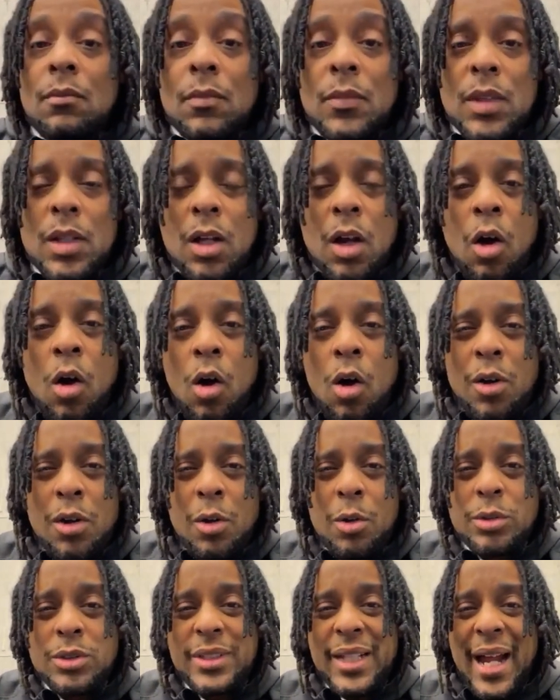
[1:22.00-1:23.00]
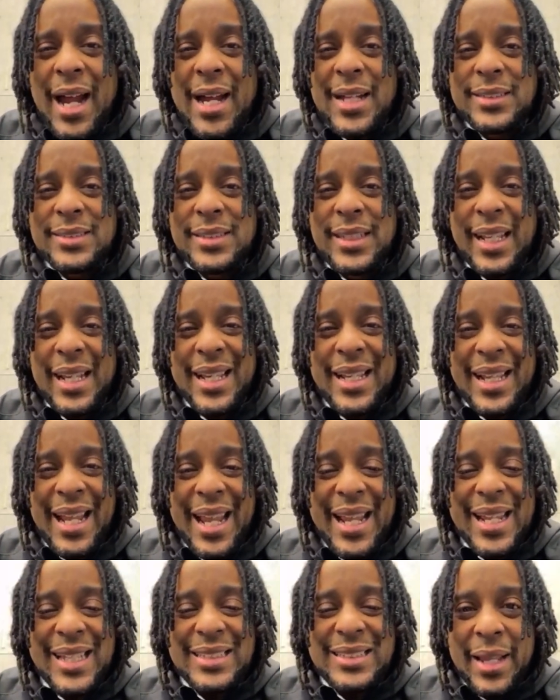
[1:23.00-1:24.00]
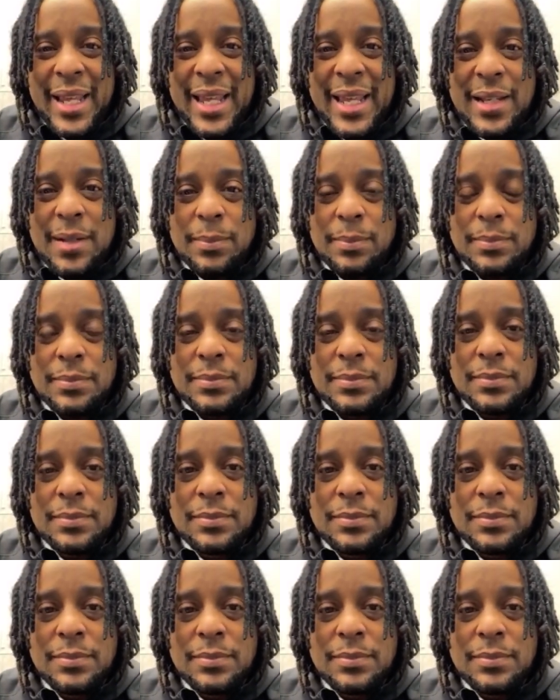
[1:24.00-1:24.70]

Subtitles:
All those guys' DNA is up in them.